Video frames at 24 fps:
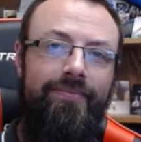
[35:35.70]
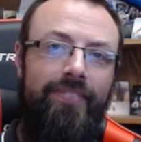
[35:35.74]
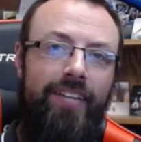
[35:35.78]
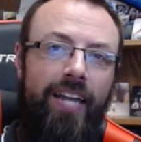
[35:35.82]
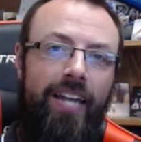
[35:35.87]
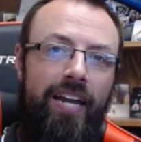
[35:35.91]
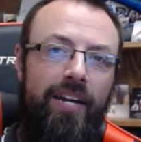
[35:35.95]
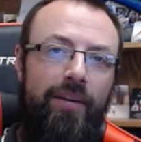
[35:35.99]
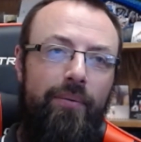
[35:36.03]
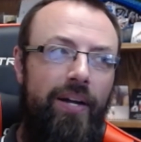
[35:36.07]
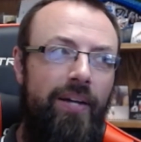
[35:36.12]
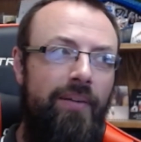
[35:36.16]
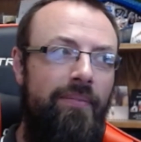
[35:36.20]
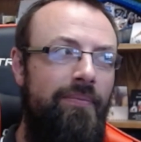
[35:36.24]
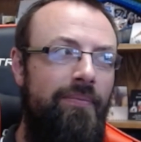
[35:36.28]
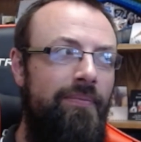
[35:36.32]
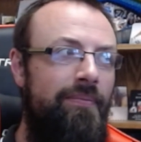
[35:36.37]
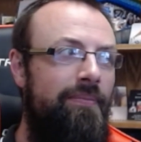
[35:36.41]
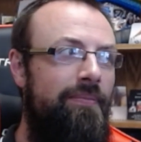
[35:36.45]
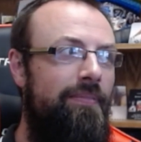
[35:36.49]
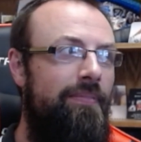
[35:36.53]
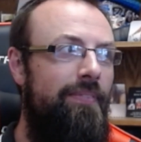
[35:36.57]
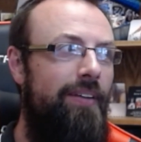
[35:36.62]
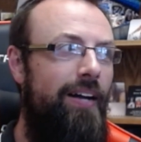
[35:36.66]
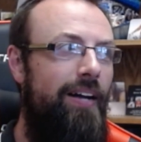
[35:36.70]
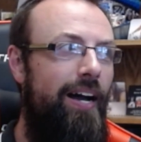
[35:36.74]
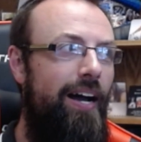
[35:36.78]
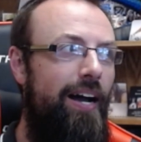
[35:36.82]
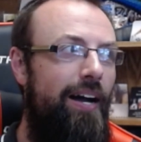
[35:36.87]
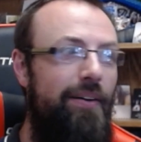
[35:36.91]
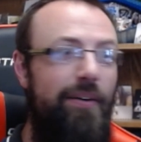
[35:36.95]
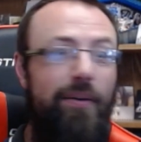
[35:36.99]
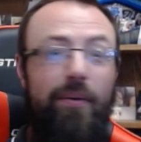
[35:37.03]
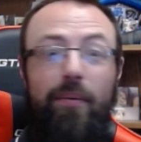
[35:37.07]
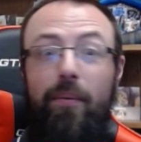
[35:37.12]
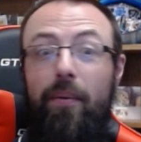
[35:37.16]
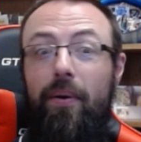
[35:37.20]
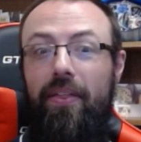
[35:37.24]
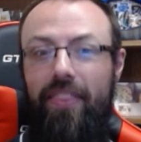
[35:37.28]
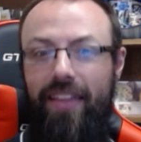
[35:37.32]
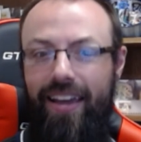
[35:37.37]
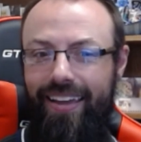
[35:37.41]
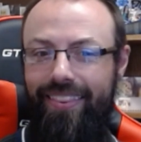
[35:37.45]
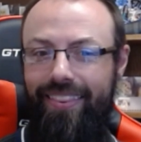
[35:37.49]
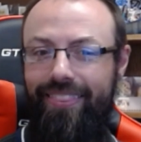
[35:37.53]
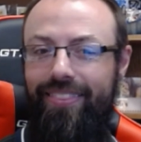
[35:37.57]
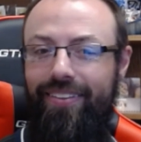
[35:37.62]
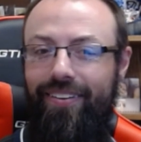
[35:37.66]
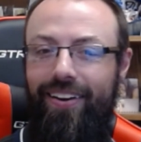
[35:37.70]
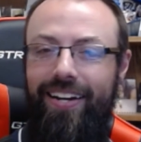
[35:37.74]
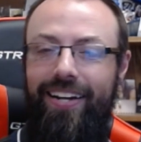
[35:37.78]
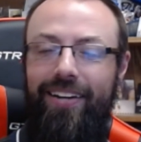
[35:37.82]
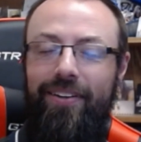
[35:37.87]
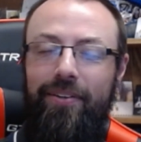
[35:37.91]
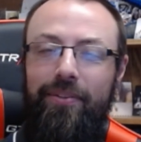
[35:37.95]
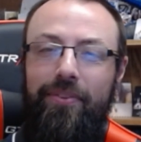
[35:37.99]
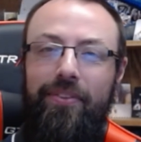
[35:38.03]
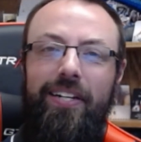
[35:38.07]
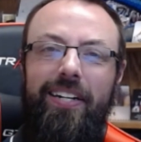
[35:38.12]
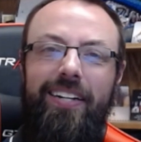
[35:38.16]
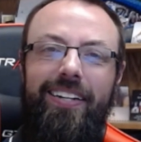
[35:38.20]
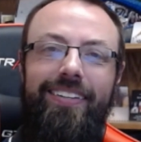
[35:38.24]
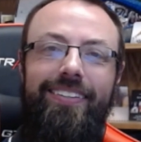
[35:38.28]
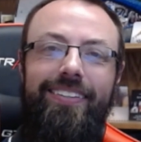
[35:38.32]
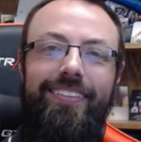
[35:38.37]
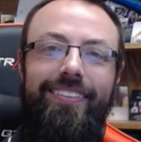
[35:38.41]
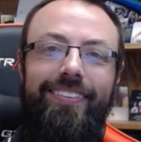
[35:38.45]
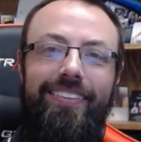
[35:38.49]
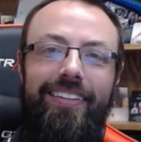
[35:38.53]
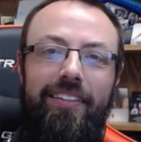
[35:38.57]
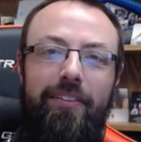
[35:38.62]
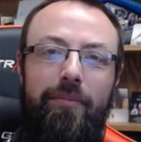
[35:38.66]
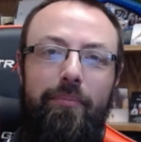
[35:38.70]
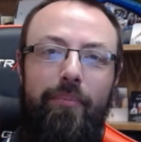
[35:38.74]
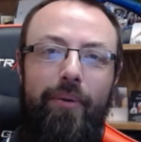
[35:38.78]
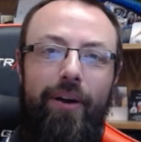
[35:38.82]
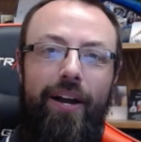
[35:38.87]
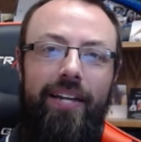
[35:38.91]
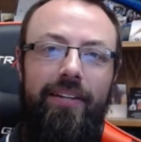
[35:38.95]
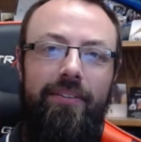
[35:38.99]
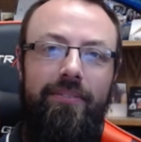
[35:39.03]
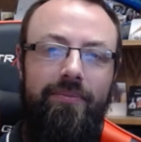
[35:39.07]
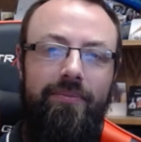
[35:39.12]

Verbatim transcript: Anyway, uh, with that thought out there, let's pray.